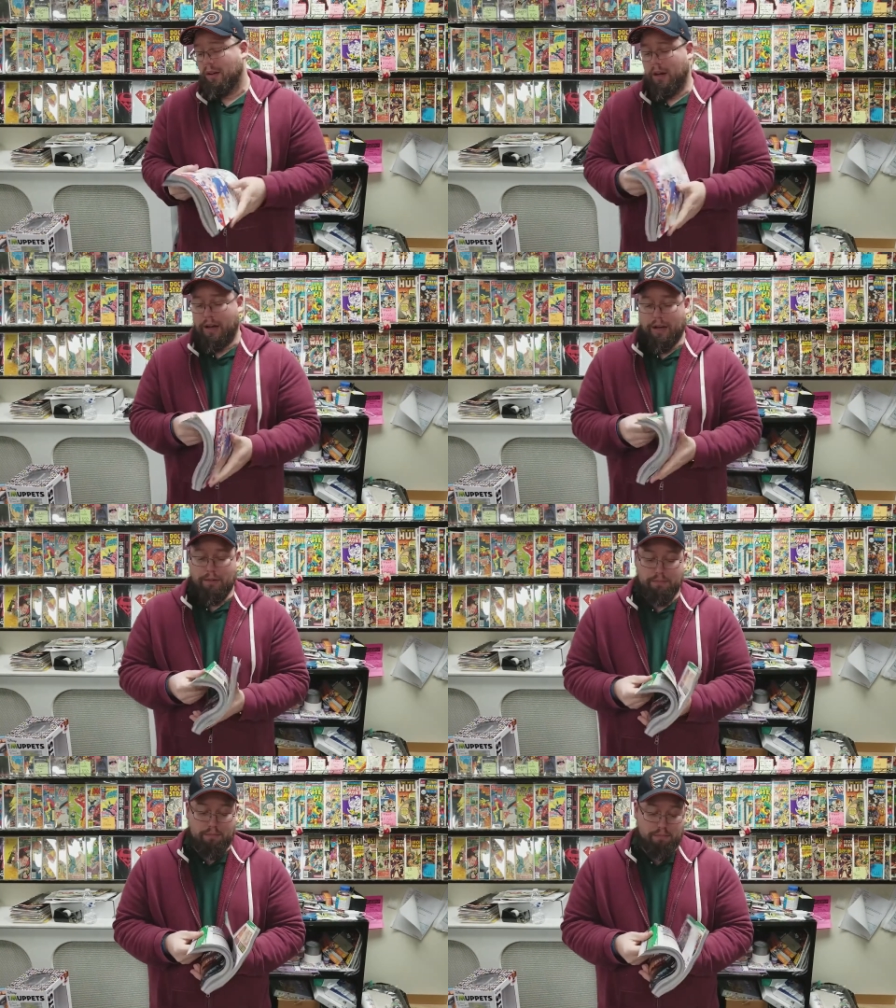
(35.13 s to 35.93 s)
Uh,
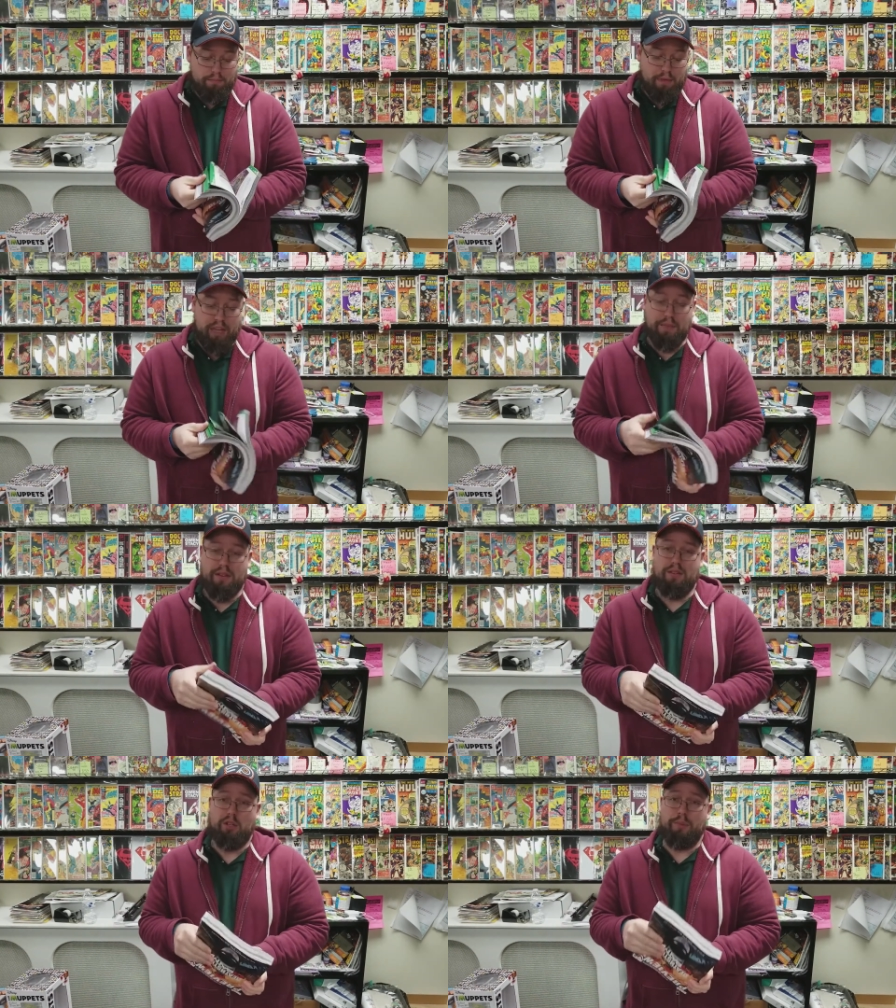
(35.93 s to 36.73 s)

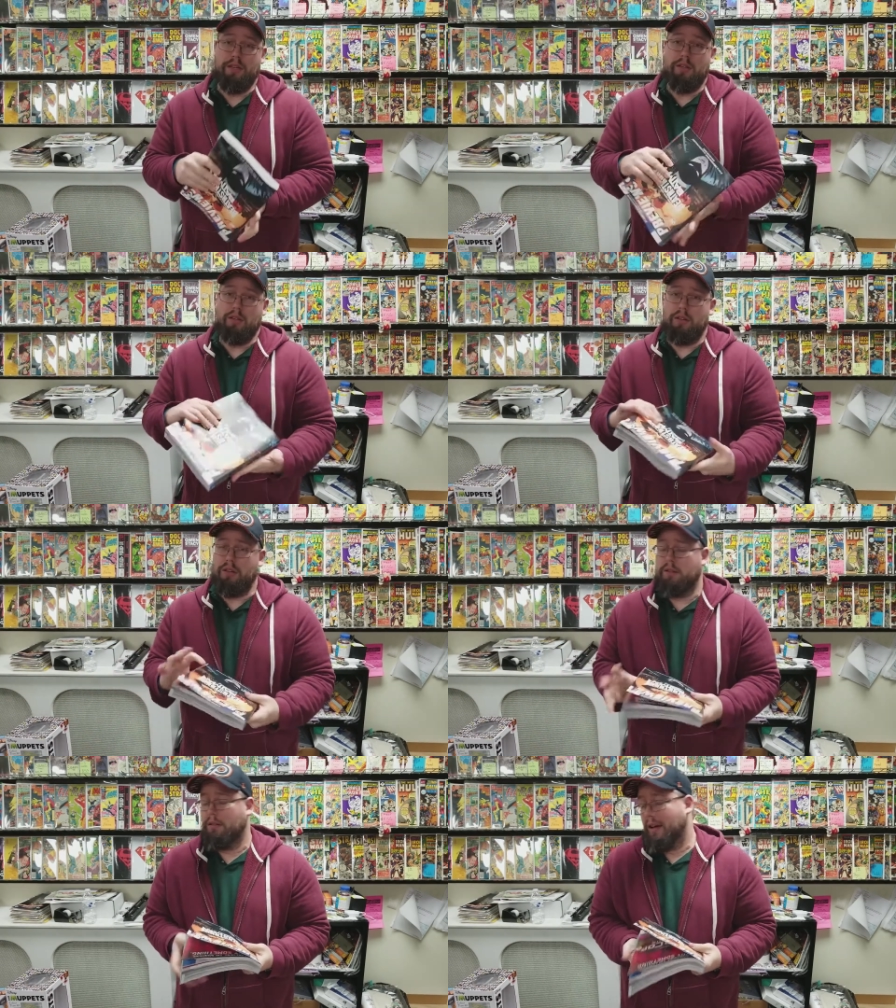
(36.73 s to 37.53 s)
maybe it'll be
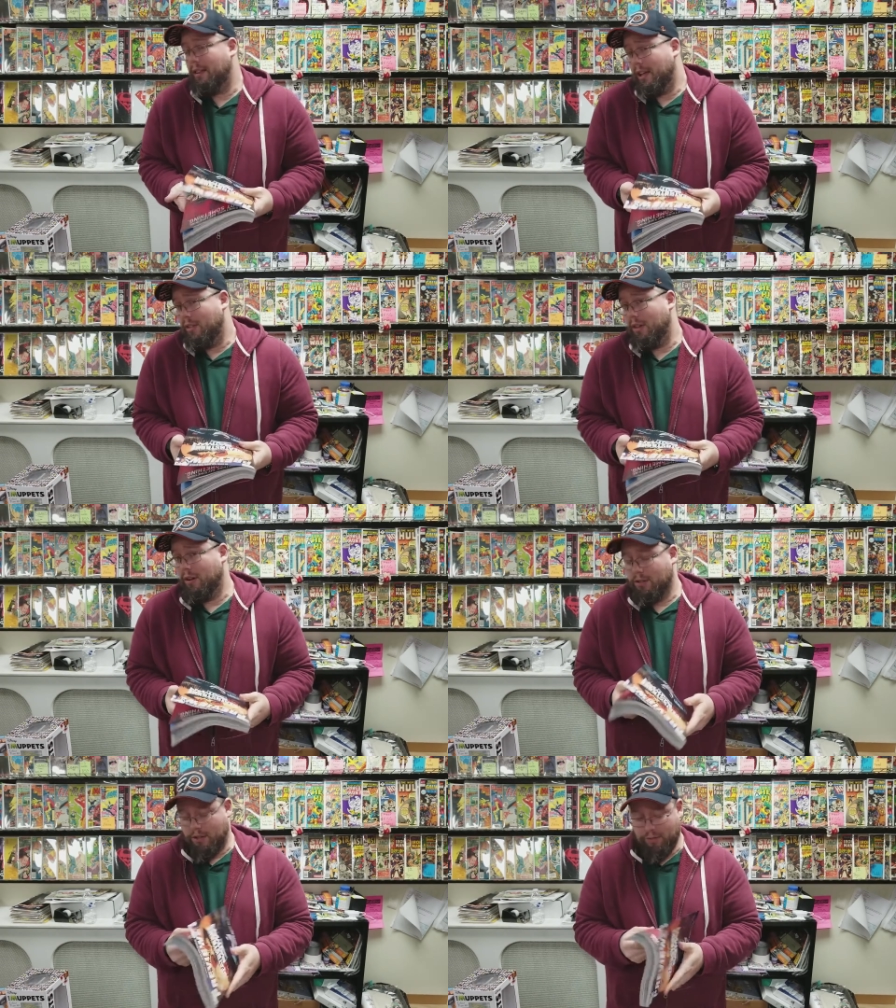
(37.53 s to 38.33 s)
good. I like the
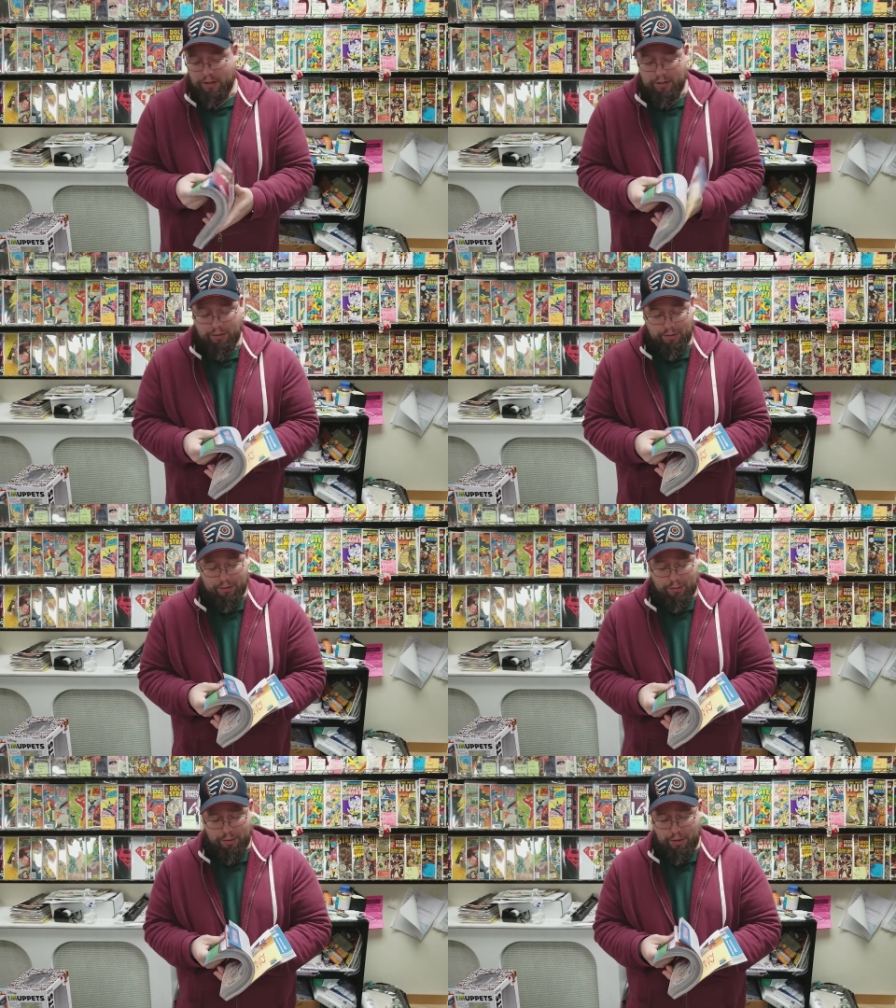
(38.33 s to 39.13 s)
Archie run, so
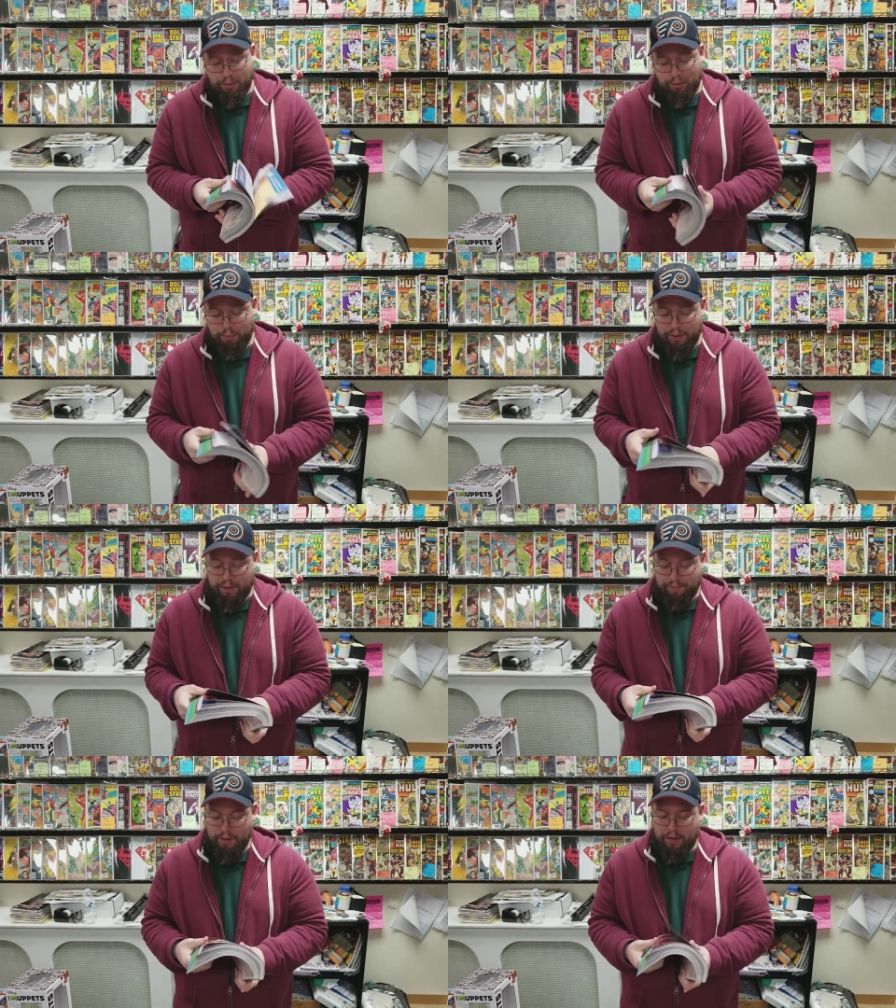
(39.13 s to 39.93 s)
who knows?
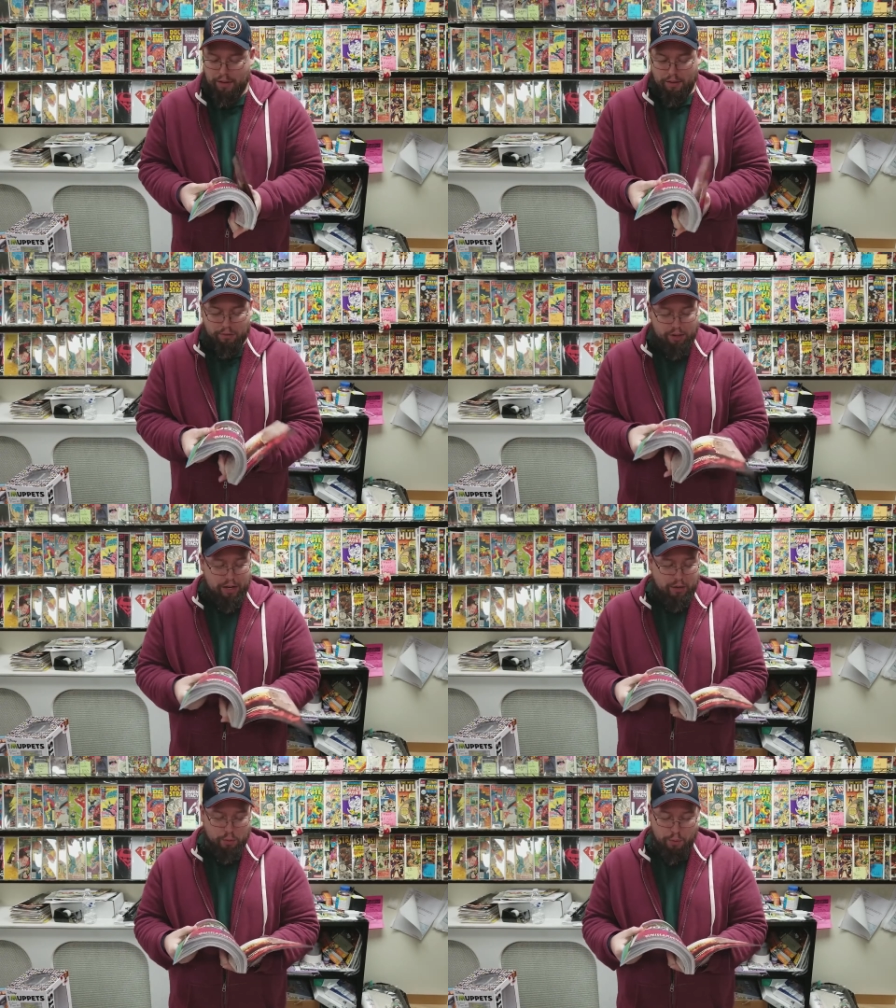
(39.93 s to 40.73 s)
But there's a lot
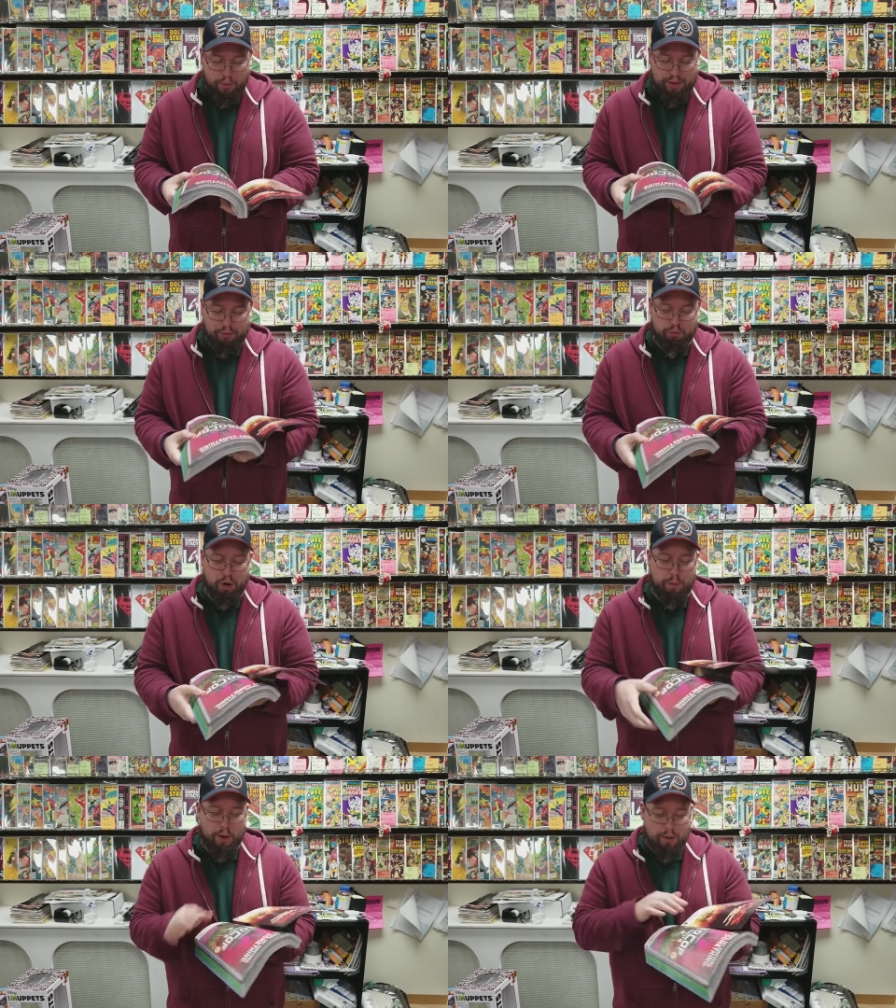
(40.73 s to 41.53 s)
of cool things.
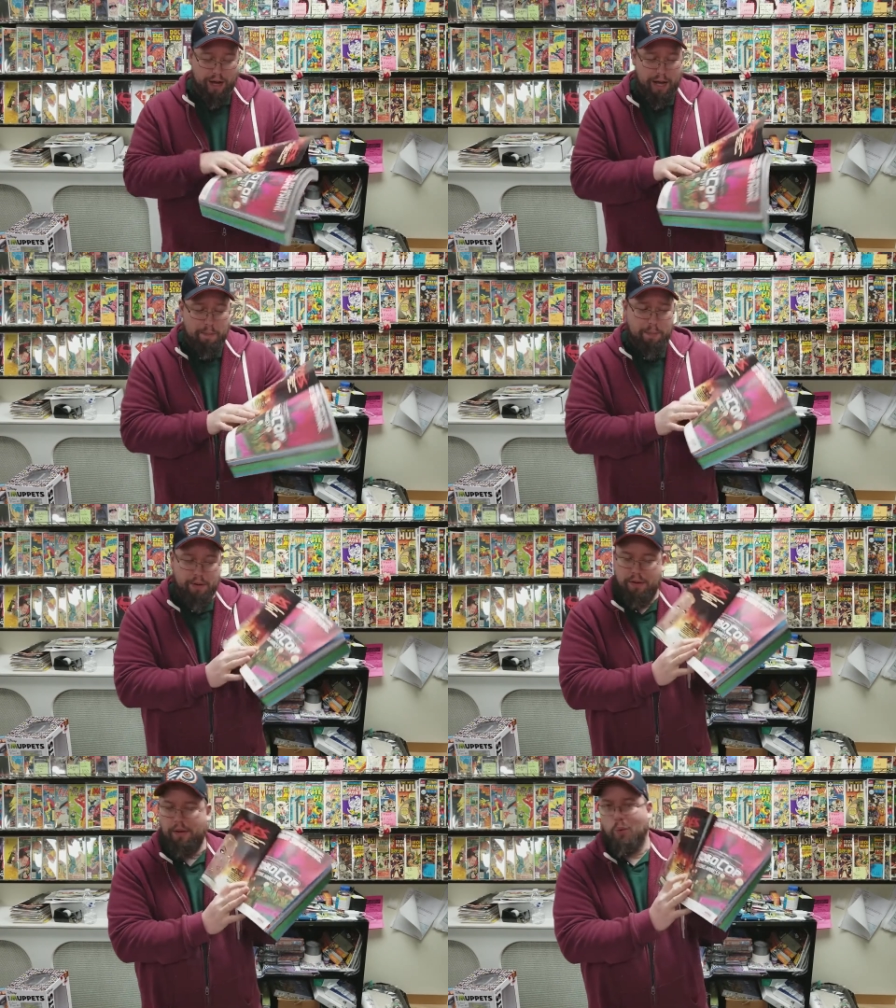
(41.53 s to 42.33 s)
RoboCop.
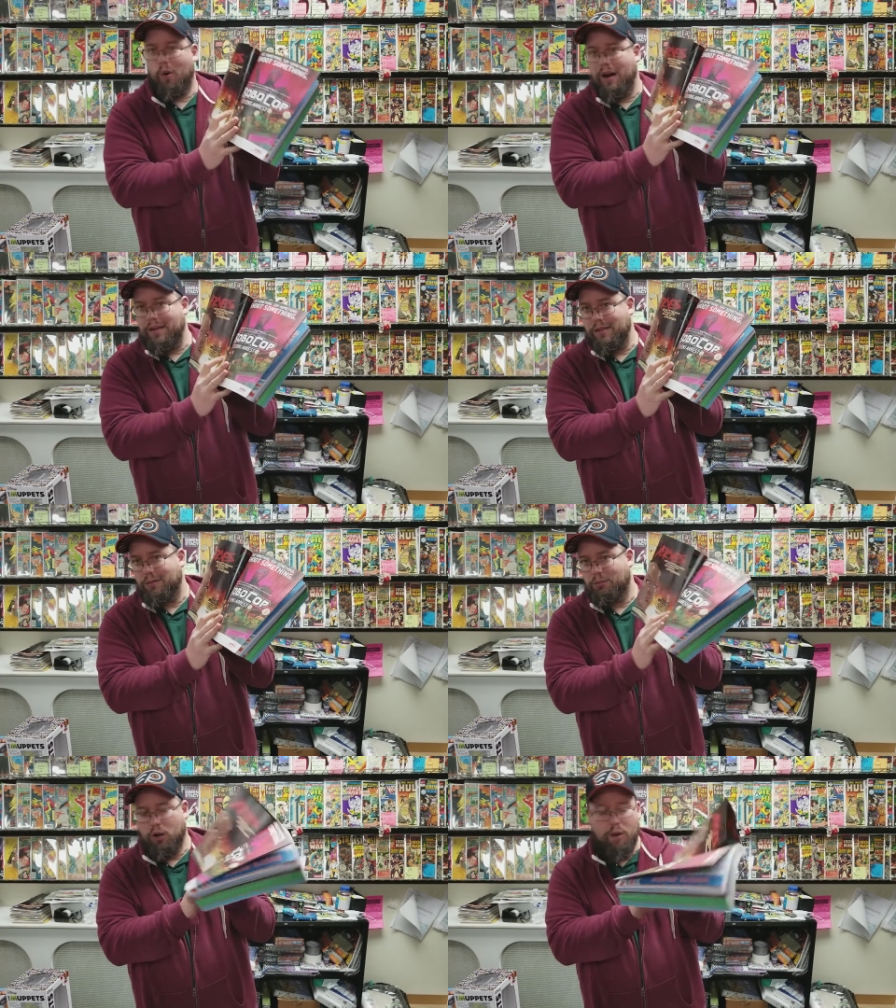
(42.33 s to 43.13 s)
What?
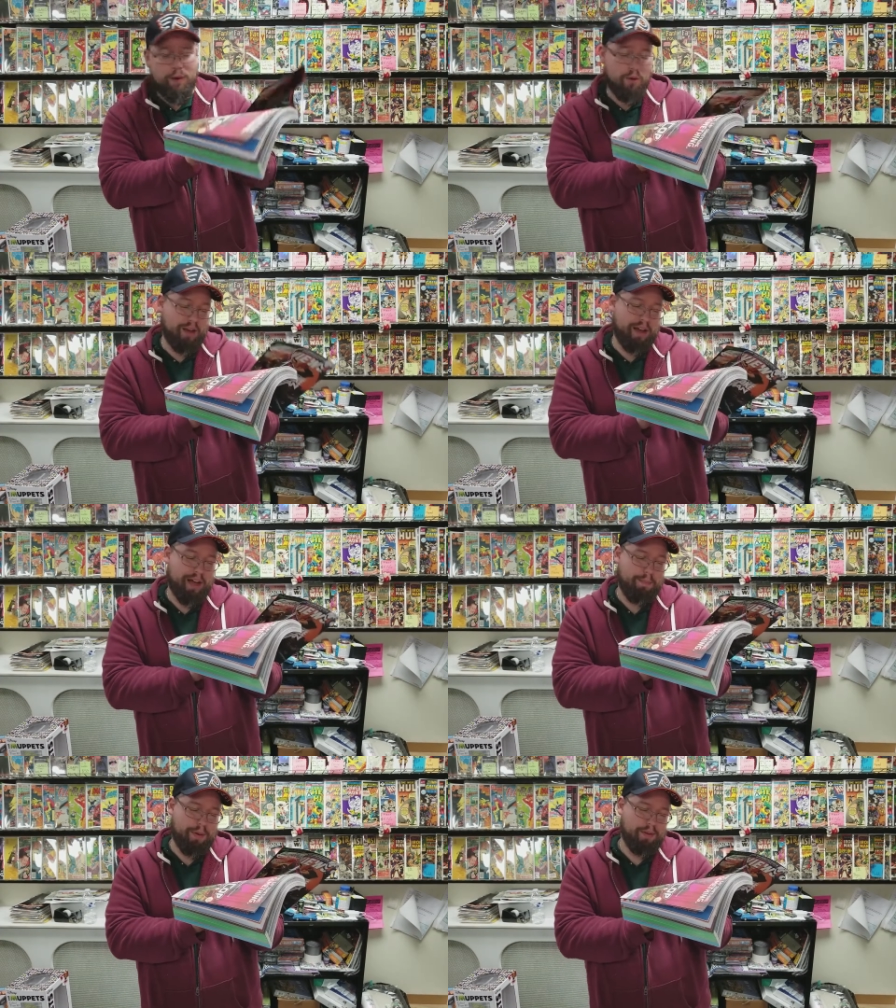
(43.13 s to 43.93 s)
RoboCop?